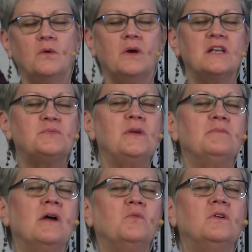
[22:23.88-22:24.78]
What I speak
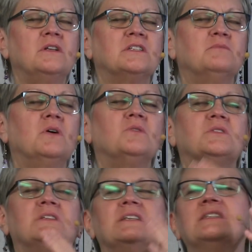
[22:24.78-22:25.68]
my word is the
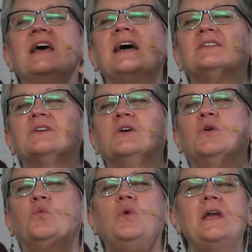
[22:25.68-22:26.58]
most is that
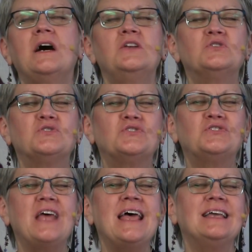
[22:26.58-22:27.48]
we
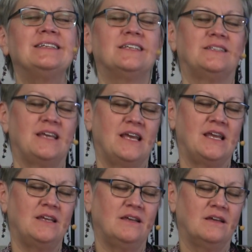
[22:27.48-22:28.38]
understand
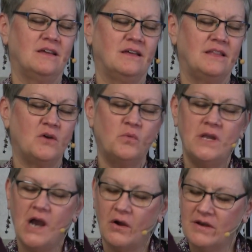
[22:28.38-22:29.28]
today that
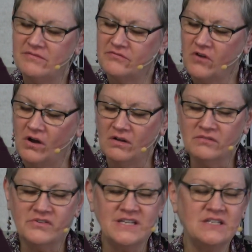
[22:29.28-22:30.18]
we are
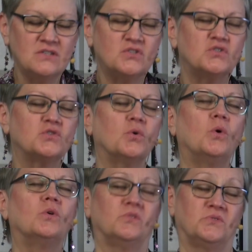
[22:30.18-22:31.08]
evolving
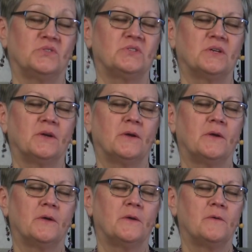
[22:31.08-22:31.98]
souls.
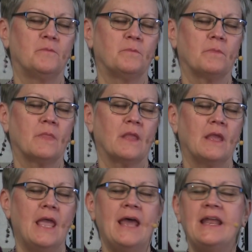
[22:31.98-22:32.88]

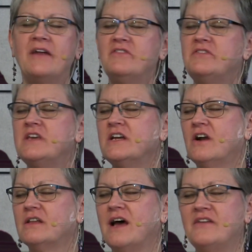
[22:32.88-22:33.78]
And everything in
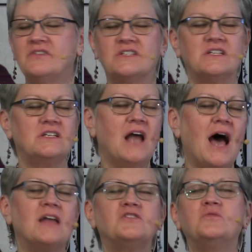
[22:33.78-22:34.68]
our life is
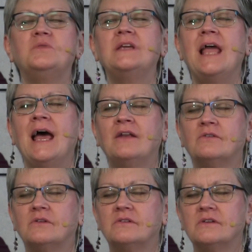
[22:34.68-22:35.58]
not to be
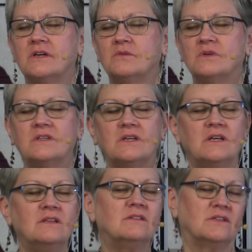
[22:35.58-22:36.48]
handled with
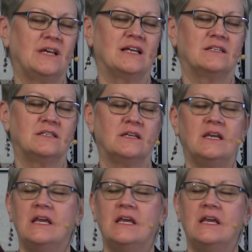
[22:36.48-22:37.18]
intellect.